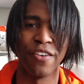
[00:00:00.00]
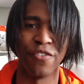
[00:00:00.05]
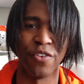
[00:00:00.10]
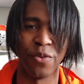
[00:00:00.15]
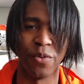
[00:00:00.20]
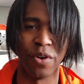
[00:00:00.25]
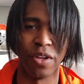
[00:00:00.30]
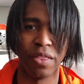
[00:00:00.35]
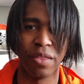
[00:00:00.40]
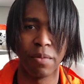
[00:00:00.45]

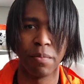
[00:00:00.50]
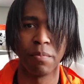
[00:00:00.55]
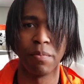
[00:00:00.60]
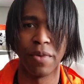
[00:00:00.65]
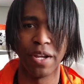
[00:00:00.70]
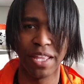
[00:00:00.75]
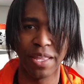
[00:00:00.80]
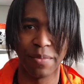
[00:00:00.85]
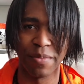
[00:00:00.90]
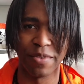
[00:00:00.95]
everyone,
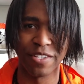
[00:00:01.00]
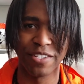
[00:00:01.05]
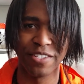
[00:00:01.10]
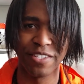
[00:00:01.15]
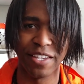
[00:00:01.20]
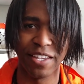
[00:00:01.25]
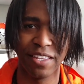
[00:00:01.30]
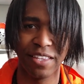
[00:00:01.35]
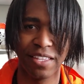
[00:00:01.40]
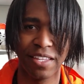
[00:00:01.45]
my name is
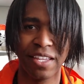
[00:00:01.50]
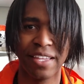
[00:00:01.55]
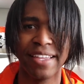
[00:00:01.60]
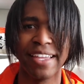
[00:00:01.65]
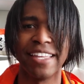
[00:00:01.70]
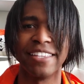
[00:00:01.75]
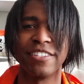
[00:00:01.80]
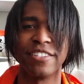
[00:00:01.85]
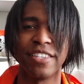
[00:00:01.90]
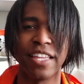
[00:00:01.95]
Sin,
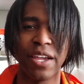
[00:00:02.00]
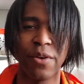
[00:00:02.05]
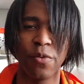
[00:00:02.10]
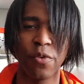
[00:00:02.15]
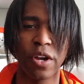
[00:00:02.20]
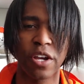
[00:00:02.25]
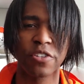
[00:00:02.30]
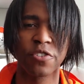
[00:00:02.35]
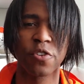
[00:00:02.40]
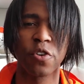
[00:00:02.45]
and today
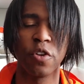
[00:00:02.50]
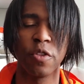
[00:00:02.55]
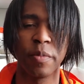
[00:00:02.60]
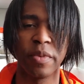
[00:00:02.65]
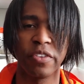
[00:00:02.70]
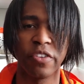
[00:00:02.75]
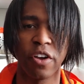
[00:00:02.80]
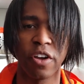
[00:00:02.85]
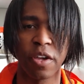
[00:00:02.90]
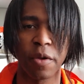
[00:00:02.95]
we're actually going to be
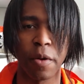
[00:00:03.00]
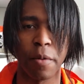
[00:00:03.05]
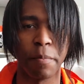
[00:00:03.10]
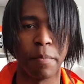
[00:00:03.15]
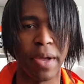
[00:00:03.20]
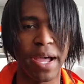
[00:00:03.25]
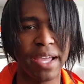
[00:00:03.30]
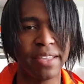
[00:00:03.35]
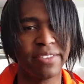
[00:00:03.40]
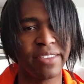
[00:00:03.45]
talking about
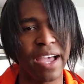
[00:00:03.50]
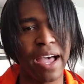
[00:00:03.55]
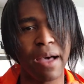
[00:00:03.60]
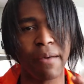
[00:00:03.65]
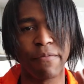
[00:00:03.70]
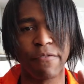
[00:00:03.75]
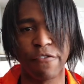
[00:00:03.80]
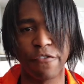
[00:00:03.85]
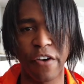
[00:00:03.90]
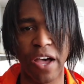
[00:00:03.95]
my
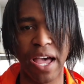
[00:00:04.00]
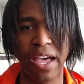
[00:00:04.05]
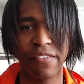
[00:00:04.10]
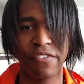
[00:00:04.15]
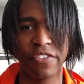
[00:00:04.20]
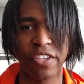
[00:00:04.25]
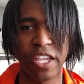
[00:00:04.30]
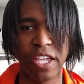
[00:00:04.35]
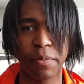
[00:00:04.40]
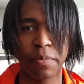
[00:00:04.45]
top 5
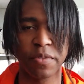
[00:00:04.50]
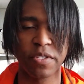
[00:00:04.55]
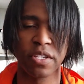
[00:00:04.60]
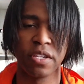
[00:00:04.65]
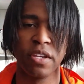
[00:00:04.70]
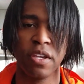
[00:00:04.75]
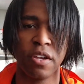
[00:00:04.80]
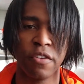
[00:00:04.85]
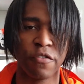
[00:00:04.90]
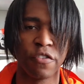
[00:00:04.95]

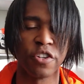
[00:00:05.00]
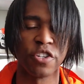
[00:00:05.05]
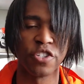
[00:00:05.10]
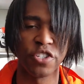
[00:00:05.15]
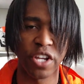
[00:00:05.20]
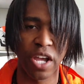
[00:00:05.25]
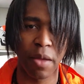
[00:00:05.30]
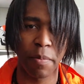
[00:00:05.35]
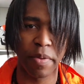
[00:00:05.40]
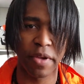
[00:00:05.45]
tips for
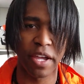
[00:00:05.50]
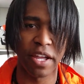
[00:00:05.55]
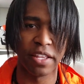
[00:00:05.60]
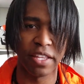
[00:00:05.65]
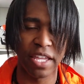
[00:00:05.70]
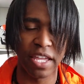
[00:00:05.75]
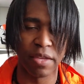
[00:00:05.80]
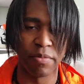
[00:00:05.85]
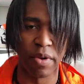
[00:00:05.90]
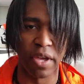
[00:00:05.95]
shopping on
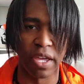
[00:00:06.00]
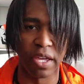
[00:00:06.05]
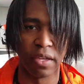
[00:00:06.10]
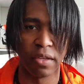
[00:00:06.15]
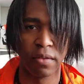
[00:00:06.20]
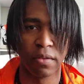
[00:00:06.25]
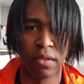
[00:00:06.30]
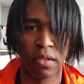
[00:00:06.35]
eBay.